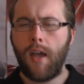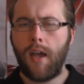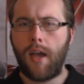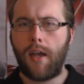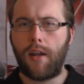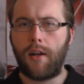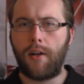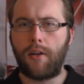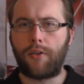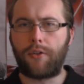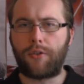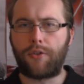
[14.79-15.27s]

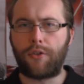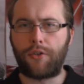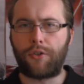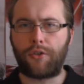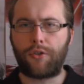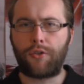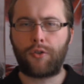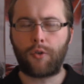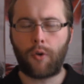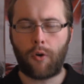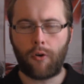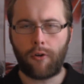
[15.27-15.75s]
and it's the
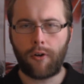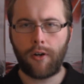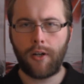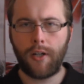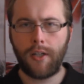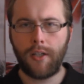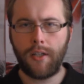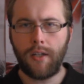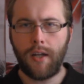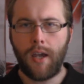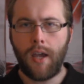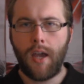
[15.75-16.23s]

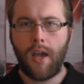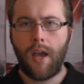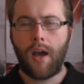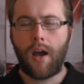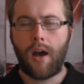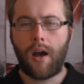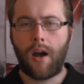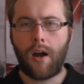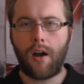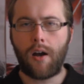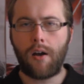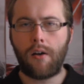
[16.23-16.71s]
story
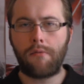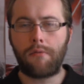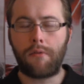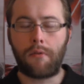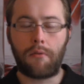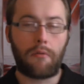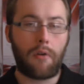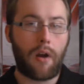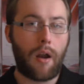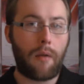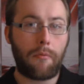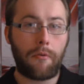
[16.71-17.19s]
of
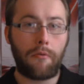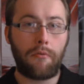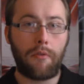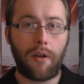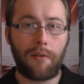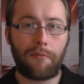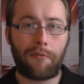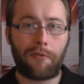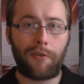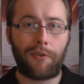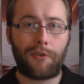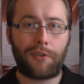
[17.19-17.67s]
Robert
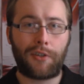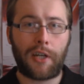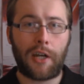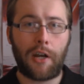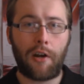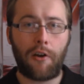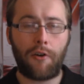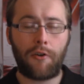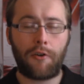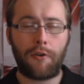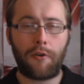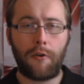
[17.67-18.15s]
Redford's
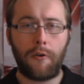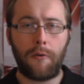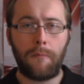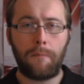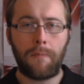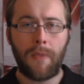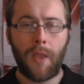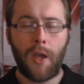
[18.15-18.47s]
character,